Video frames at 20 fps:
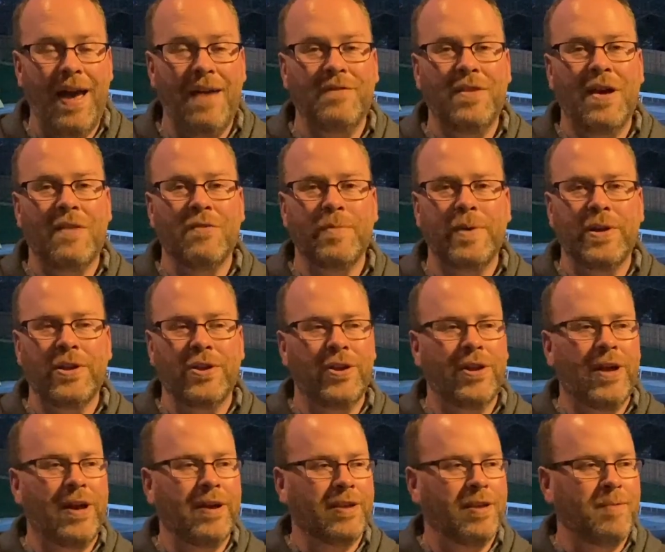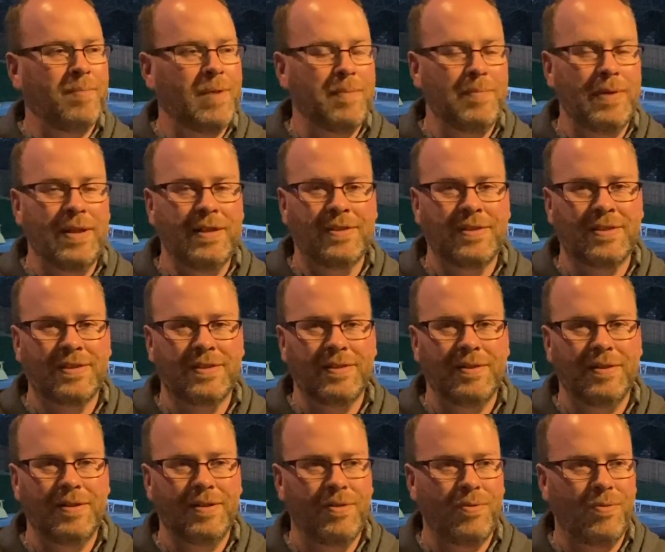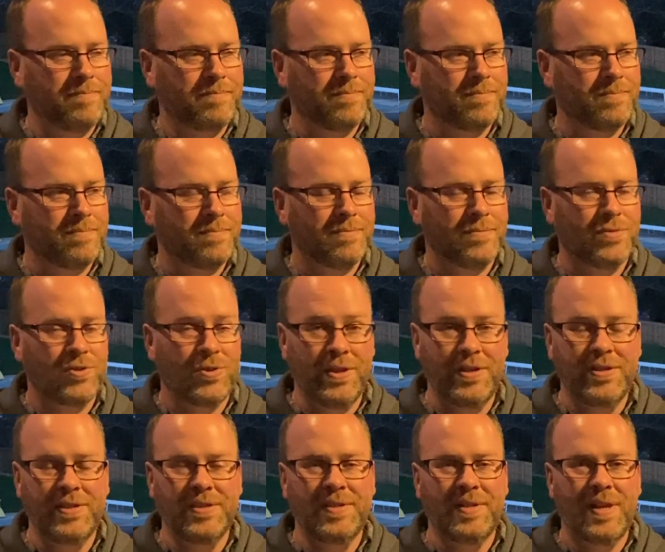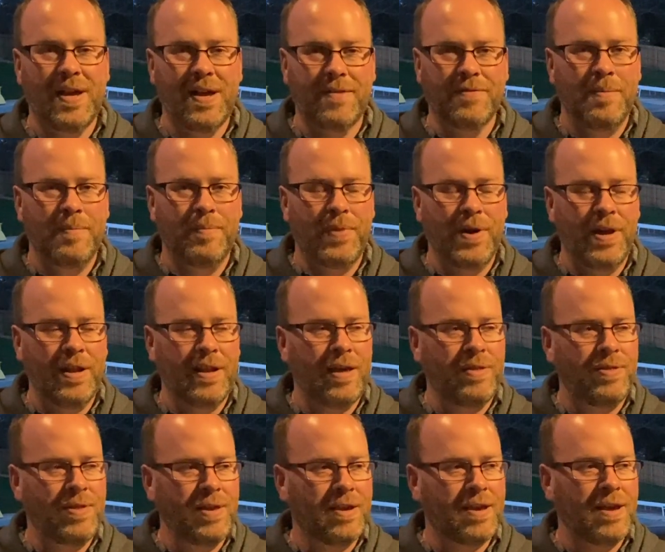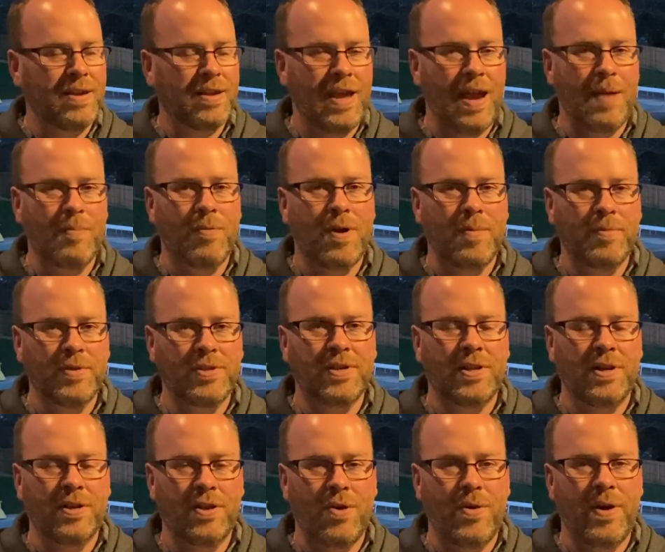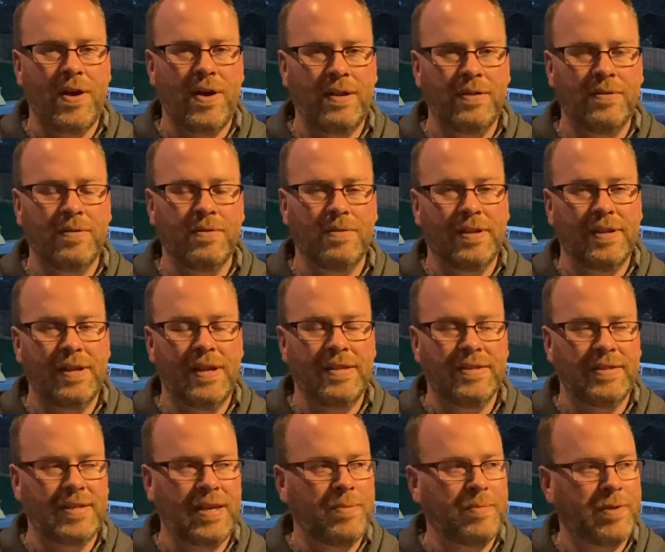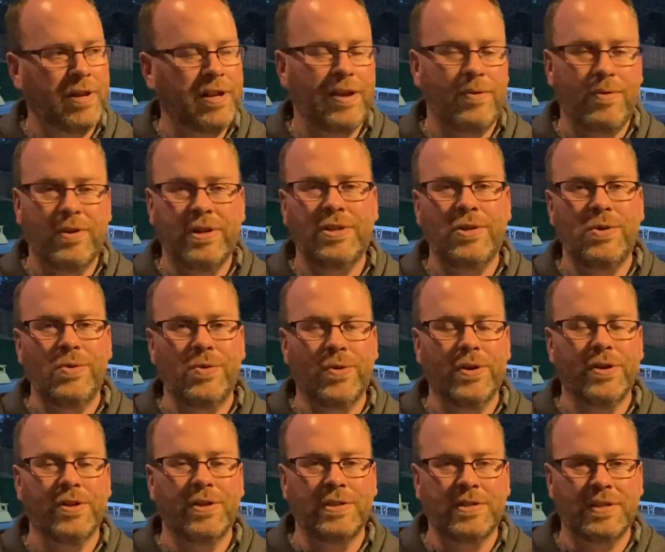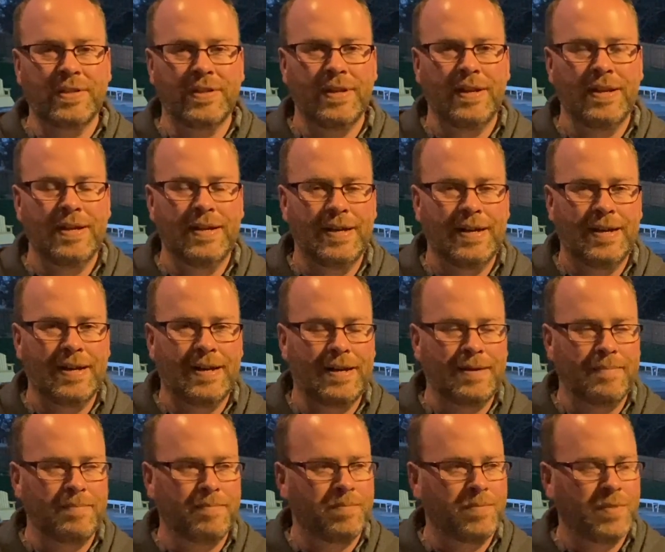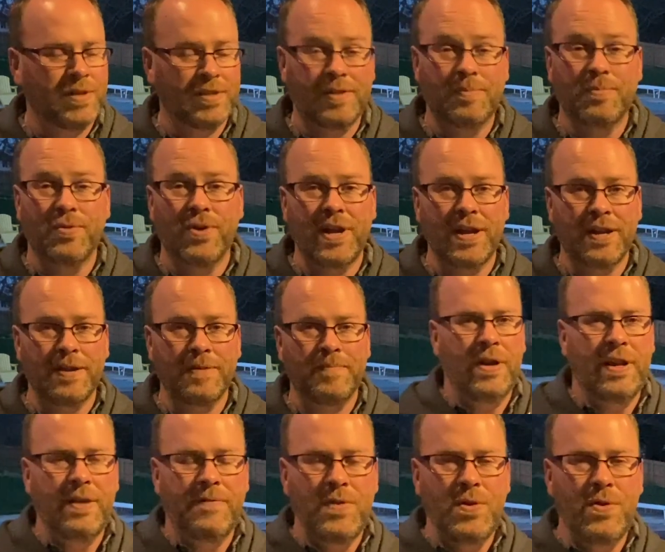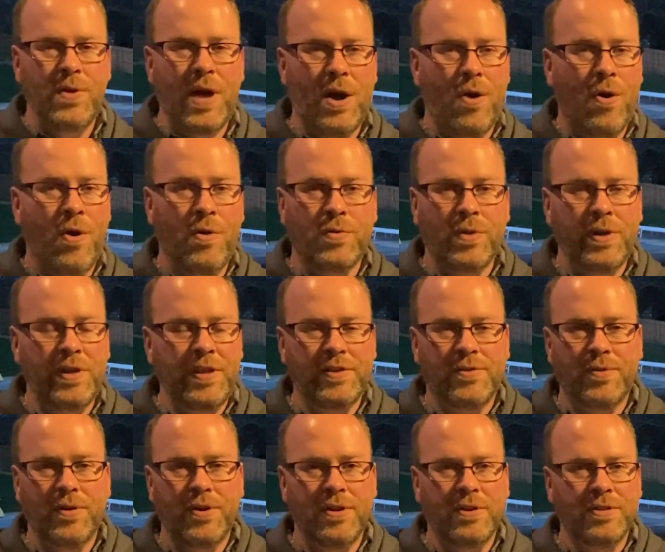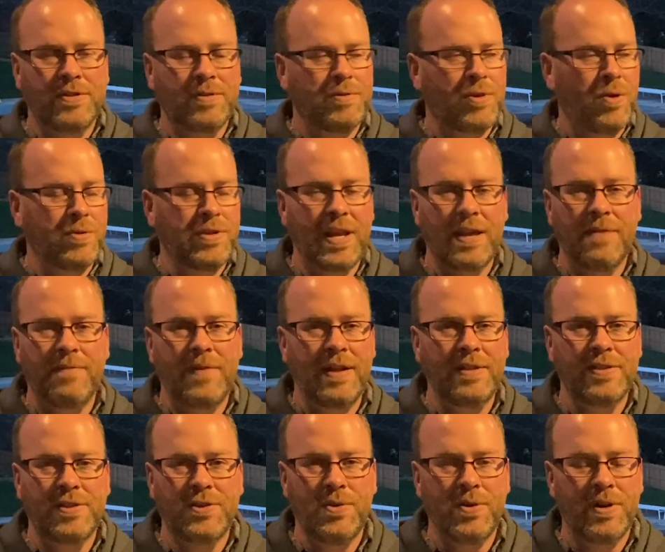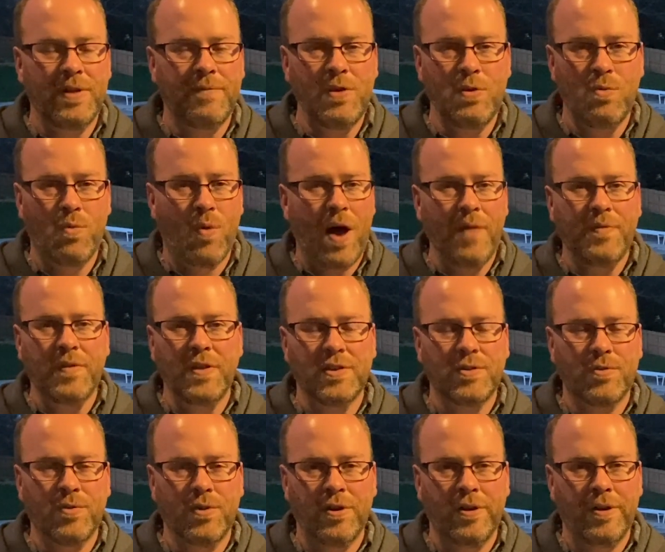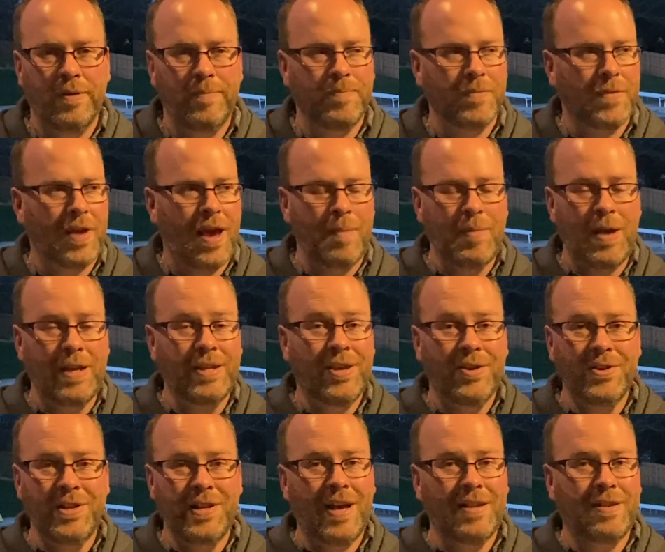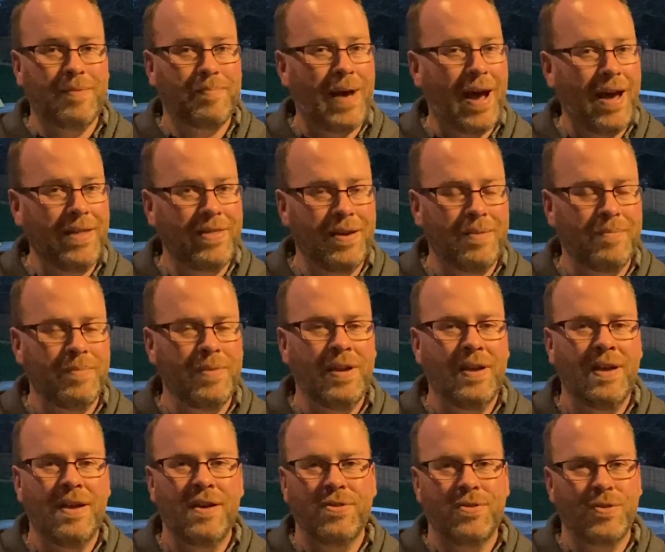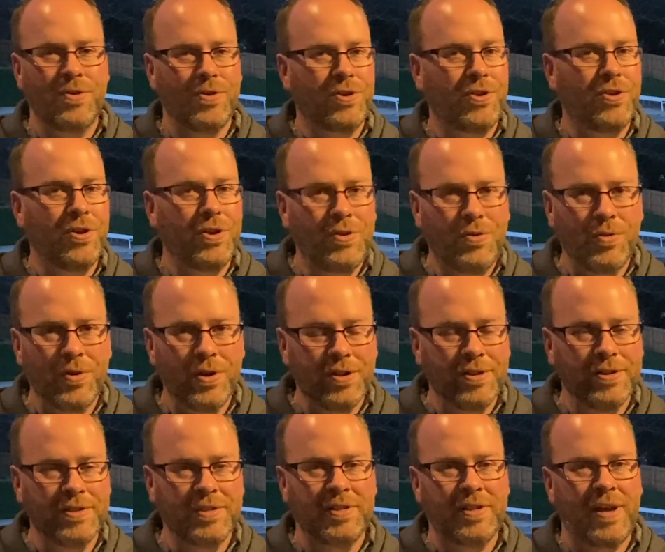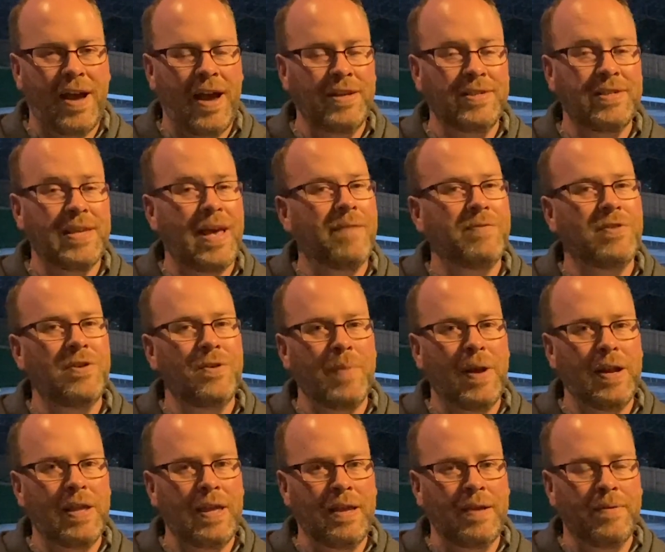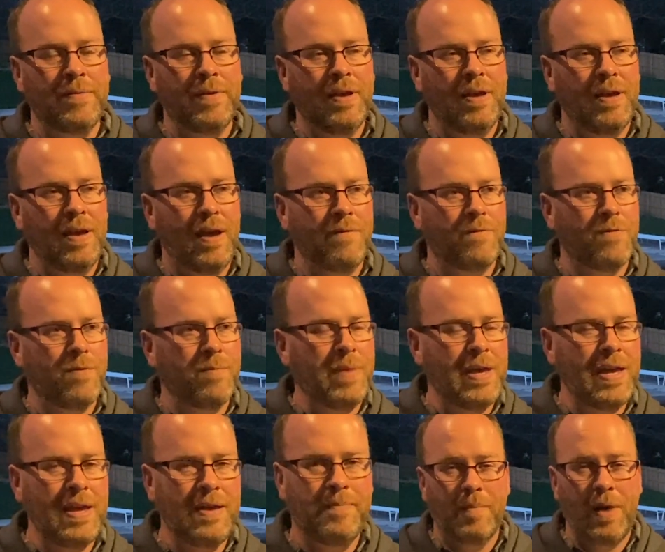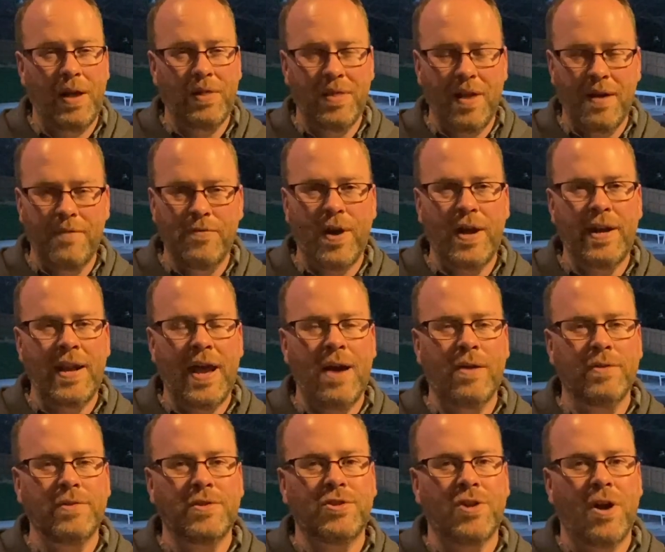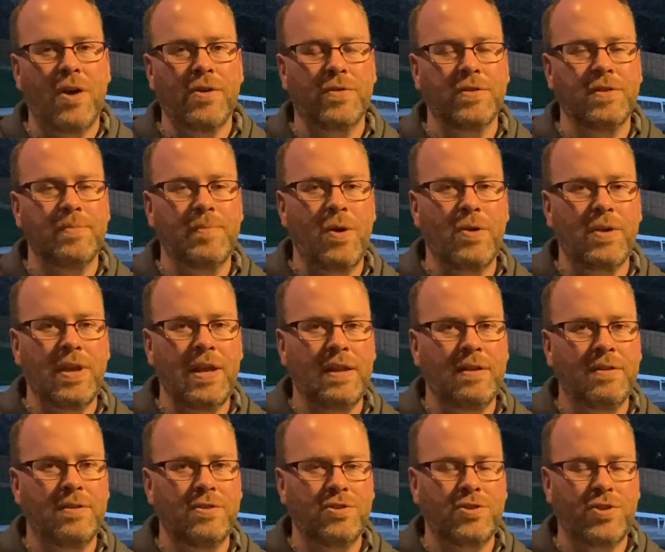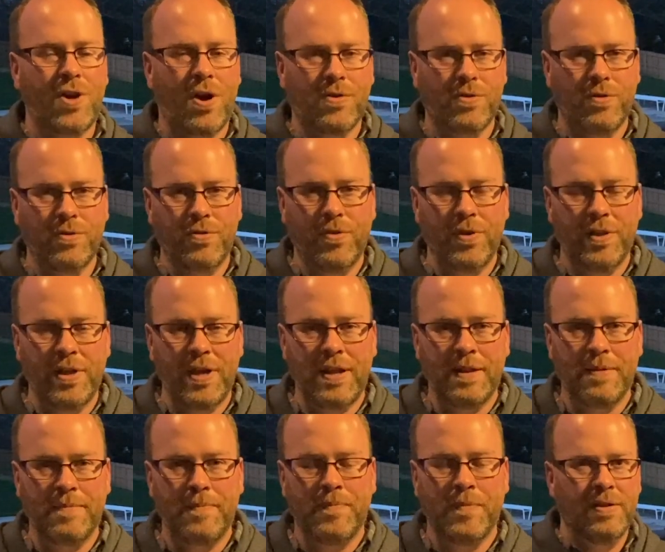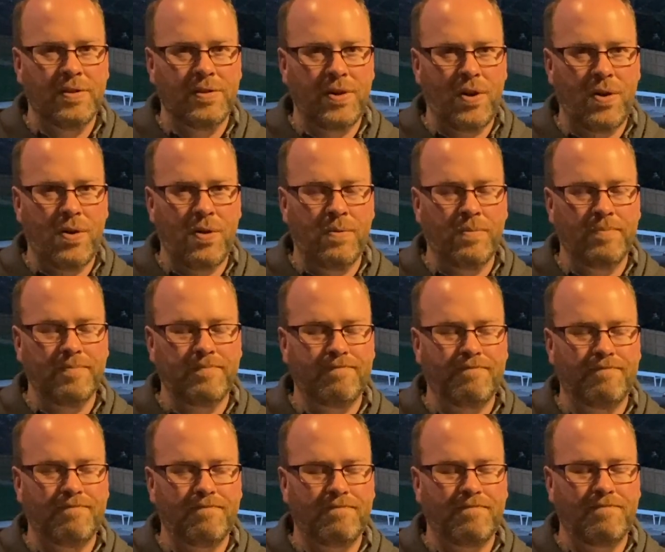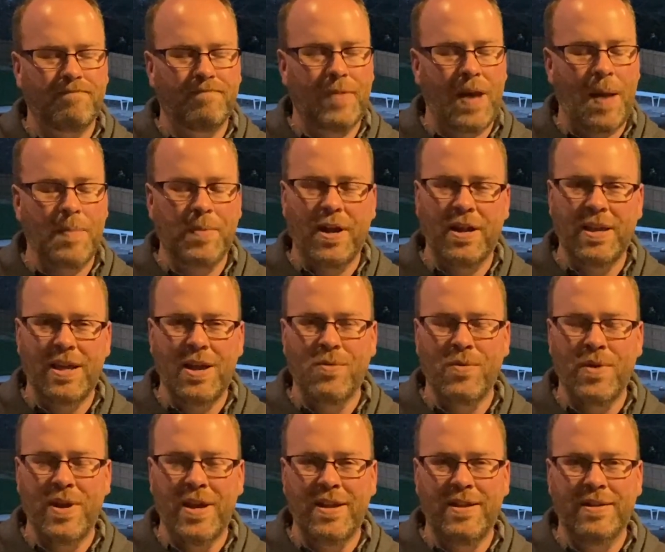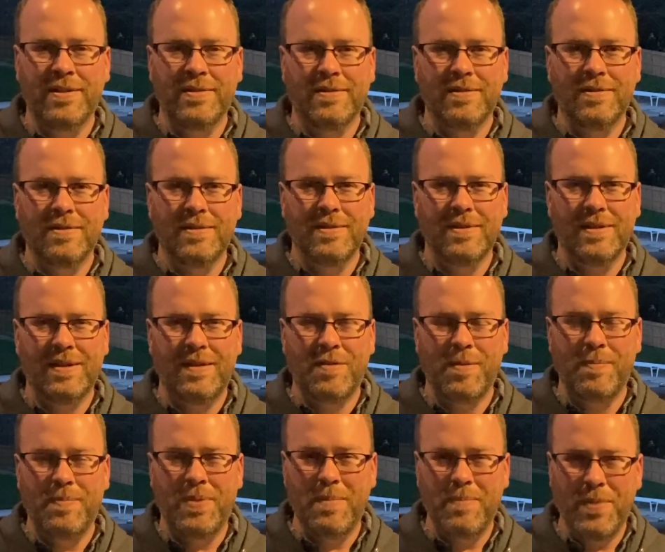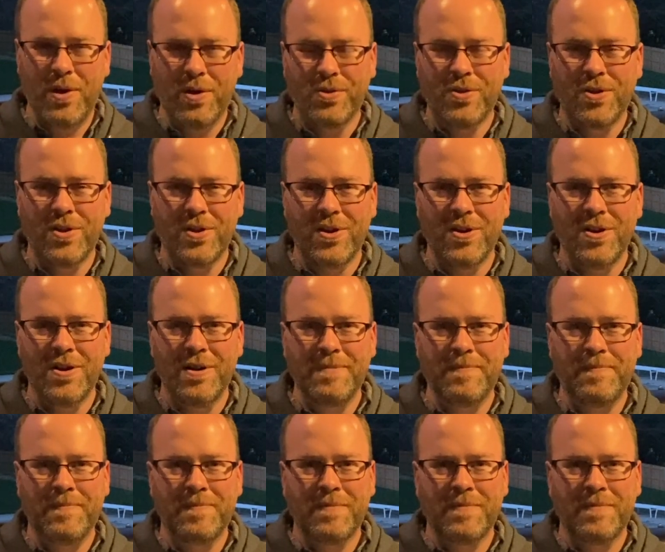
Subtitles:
have never been good on commitments, so this is tough, but I think on camera, I'm just gonna go ahead and say that I'm gonna get rid of 2 grills this spring. And if you own one of these grills, don't take offense to it. And if you want this grill, I'm not telling you not to buy them. They're good grills. I just have too many. And for me, my love right now is charcoal smoking, charcoal grilling. So I'm gonna get rid of the pit barrel cooker